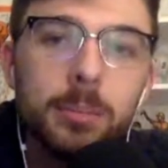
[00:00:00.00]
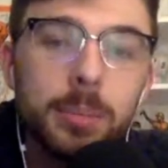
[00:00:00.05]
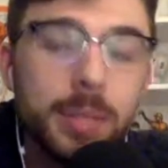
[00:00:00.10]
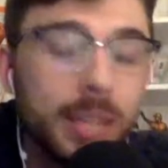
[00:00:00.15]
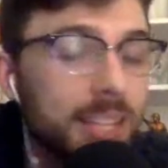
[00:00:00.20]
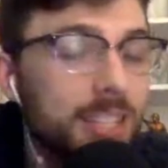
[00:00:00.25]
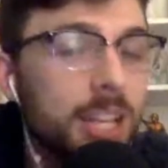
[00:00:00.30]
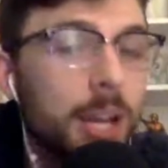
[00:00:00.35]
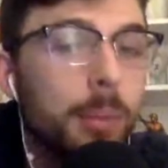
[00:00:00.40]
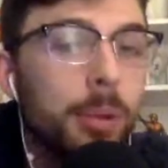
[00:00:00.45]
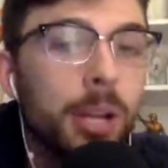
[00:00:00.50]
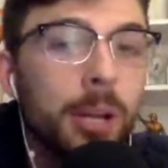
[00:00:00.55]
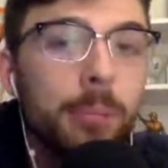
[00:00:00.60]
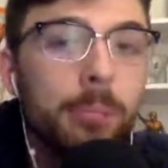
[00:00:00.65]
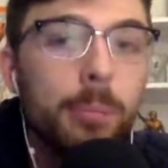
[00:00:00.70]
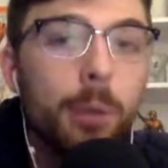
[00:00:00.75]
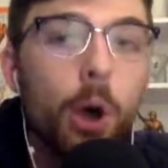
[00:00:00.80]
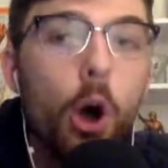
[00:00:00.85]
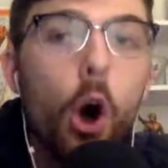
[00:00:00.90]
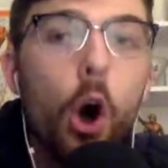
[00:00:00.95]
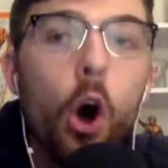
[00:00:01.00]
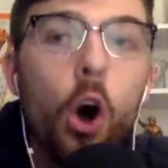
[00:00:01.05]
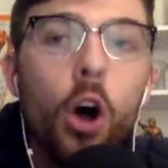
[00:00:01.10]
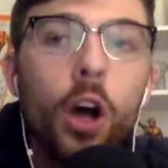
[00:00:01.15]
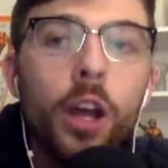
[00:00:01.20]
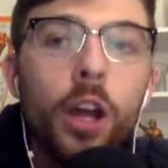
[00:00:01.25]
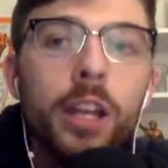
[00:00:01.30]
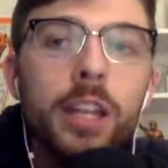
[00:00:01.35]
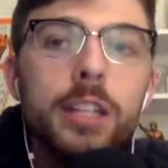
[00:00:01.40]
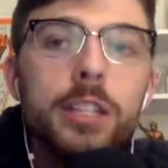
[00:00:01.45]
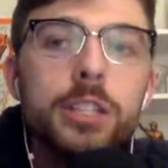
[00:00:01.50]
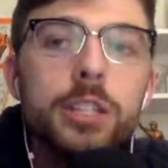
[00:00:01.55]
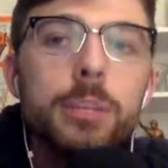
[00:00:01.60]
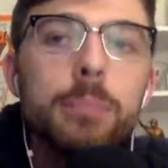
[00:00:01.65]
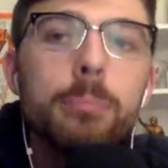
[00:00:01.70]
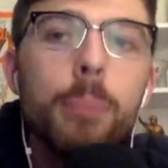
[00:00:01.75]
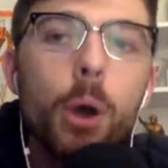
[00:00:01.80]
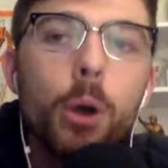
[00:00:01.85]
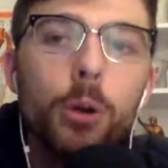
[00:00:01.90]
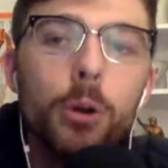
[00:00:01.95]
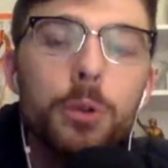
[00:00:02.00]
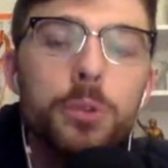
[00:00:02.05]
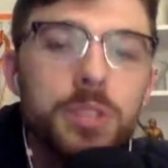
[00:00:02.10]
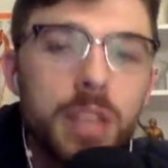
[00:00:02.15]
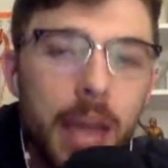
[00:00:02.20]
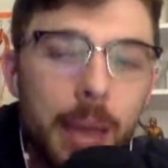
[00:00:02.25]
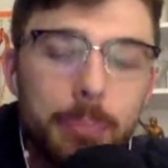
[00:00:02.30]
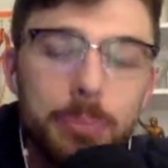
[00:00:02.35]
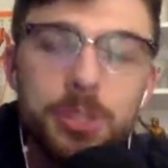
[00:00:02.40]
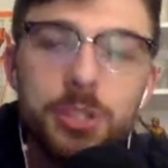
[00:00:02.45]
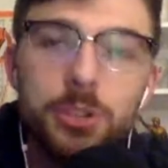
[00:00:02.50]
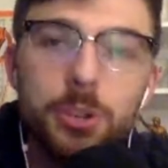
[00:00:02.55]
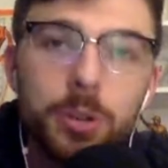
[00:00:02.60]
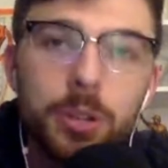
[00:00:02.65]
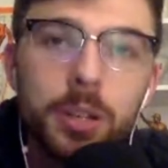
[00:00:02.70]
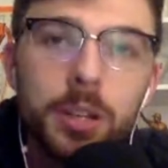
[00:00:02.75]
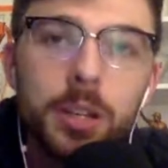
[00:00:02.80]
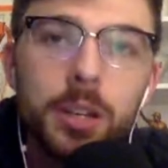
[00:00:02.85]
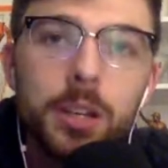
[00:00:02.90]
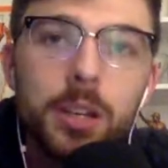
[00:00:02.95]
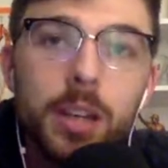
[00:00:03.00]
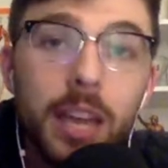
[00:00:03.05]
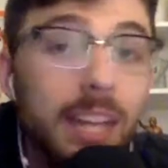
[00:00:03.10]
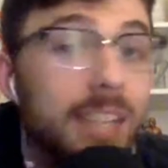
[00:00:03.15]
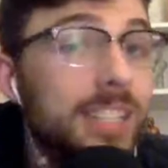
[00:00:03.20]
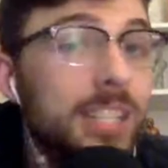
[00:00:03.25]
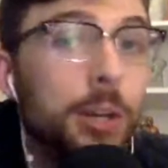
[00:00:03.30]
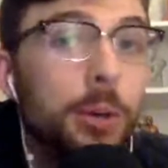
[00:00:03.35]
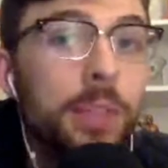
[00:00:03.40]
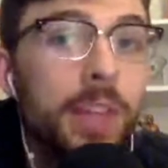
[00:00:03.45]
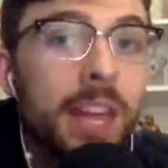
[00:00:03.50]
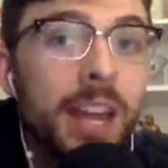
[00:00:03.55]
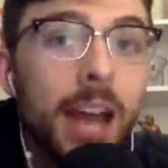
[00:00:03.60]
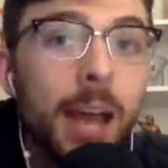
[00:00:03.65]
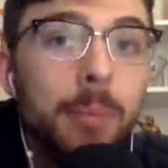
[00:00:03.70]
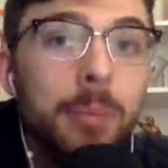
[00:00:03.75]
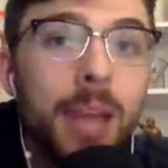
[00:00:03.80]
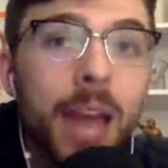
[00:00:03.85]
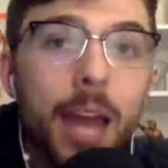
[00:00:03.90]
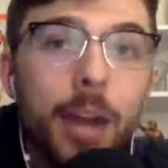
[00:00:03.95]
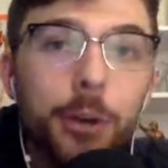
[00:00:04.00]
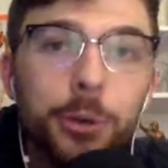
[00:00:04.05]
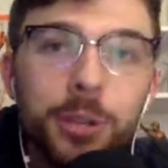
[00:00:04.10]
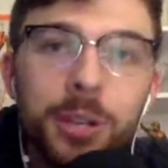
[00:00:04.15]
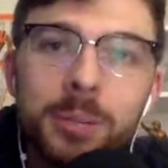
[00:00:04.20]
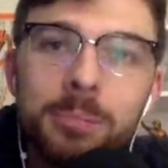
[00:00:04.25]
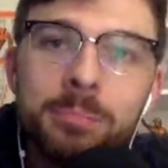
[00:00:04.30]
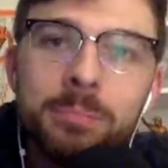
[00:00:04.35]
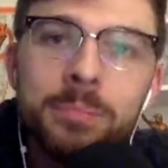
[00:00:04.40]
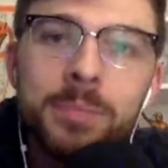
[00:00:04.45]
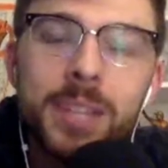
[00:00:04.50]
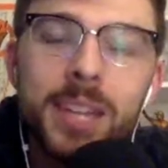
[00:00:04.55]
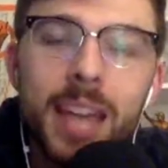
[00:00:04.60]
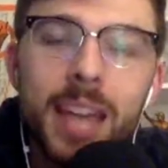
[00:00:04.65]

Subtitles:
But that's coming up on tomorrow's episode. Until then, I'm Connor Newcomb,